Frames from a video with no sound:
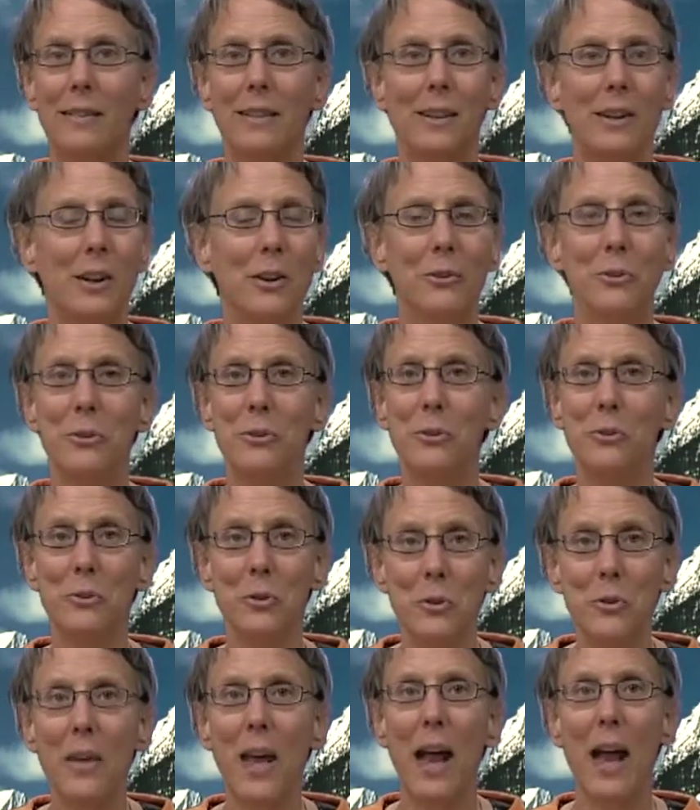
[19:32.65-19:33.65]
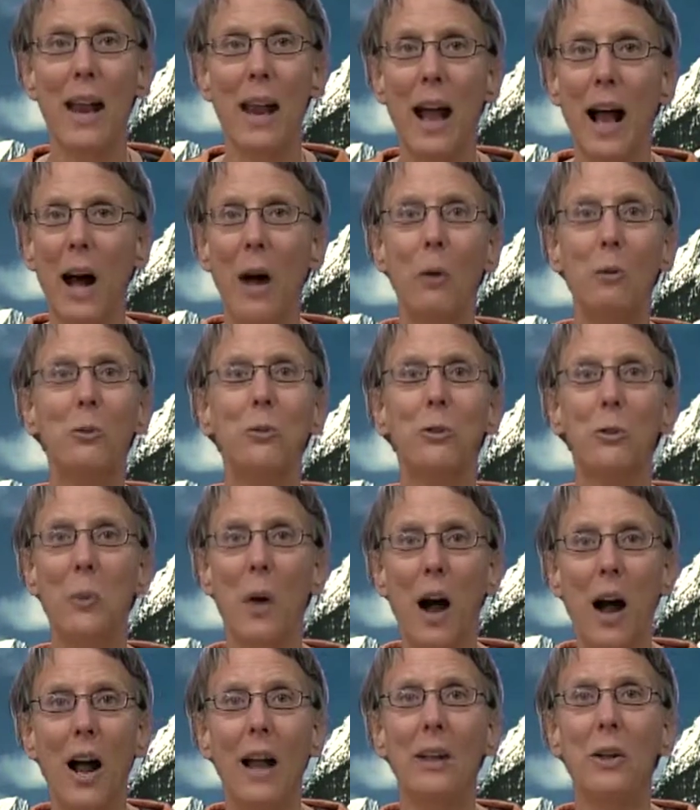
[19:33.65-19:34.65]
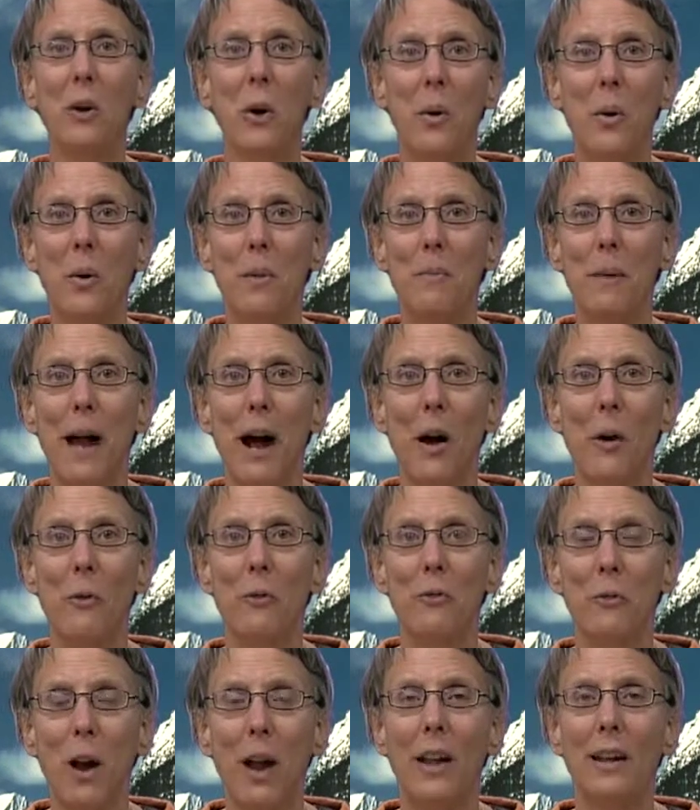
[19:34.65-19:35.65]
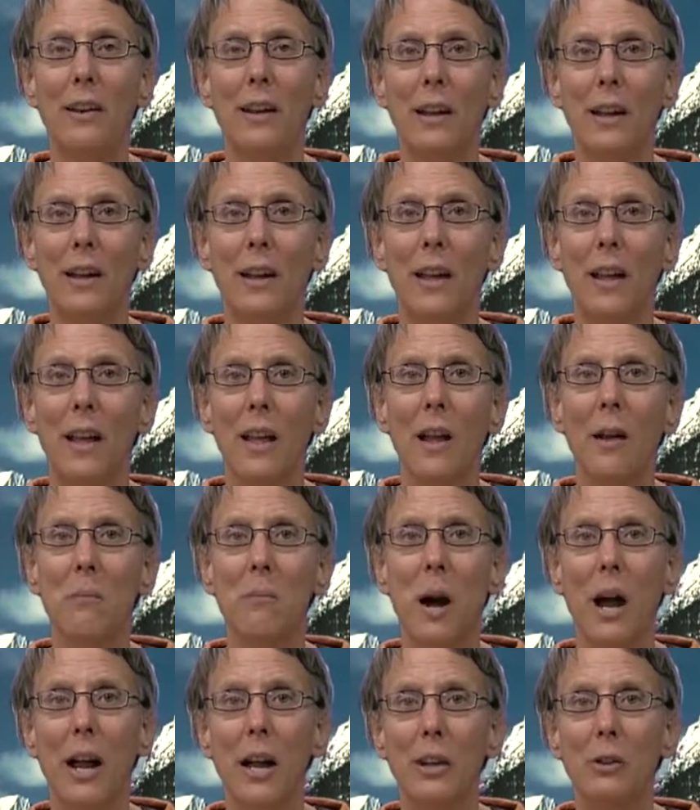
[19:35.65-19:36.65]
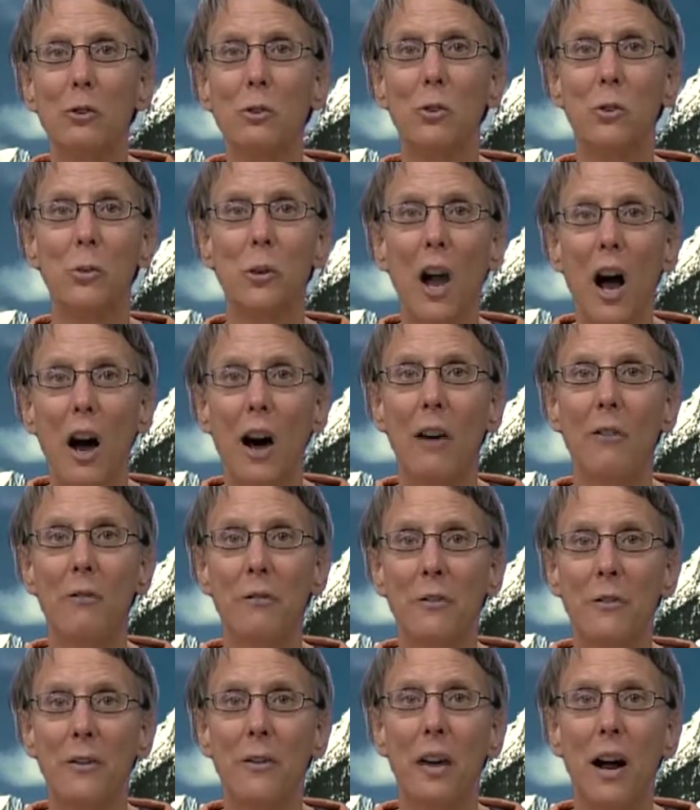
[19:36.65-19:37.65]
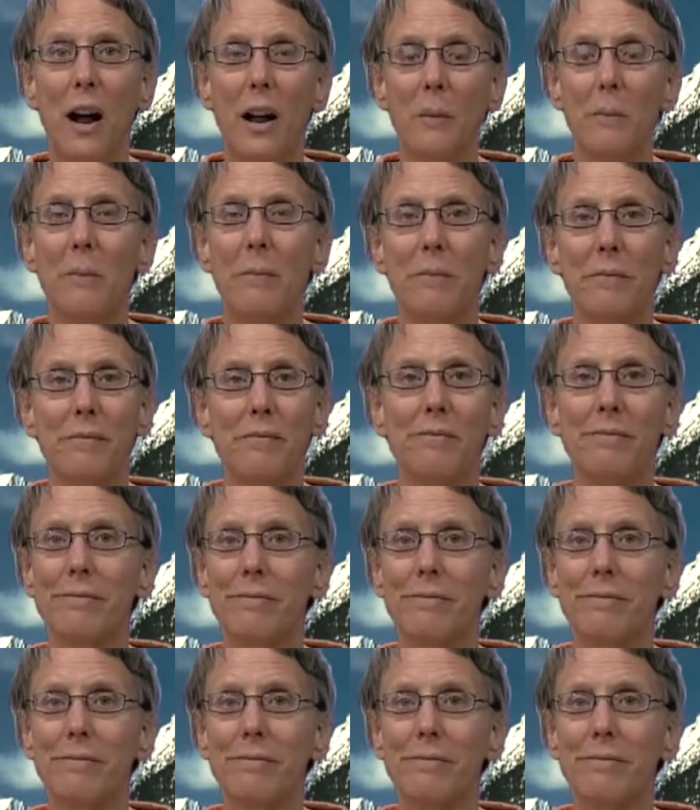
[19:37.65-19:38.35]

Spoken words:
You know, to do that, how do I go about finding my true love? I'm